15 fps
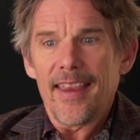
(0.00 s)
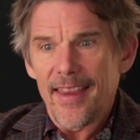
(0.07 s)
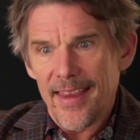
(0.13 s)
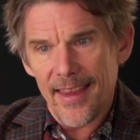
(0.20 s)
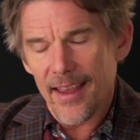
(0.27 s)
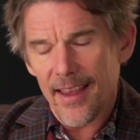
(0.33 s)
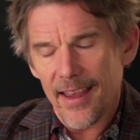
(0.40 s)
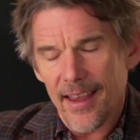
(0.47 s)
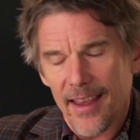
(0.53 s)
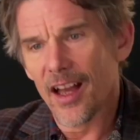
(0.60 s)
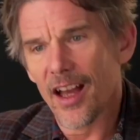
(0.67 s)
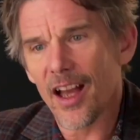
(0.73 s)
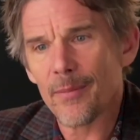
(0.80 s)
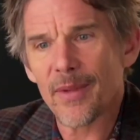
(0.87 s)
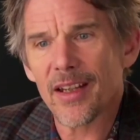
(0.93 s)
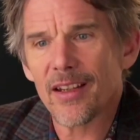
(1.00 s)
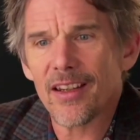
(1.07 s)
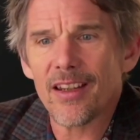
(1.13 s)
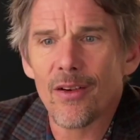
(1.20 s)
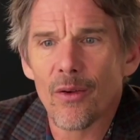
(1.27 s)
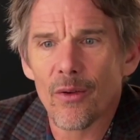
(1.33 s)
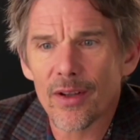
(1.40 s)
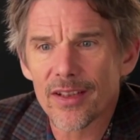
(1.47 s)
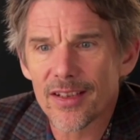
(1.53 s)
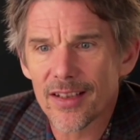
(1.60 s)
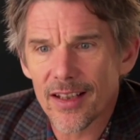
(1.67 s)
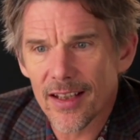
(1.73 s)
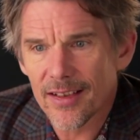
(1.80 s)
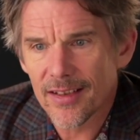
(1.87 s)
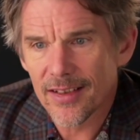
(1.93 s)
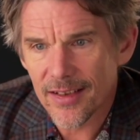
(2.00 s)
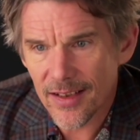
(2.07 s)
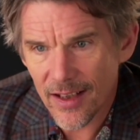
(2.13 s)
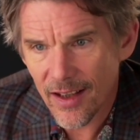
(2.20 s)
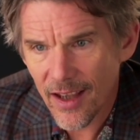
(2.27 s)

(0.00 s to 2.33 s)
Yeah, I mean, you know, it's it's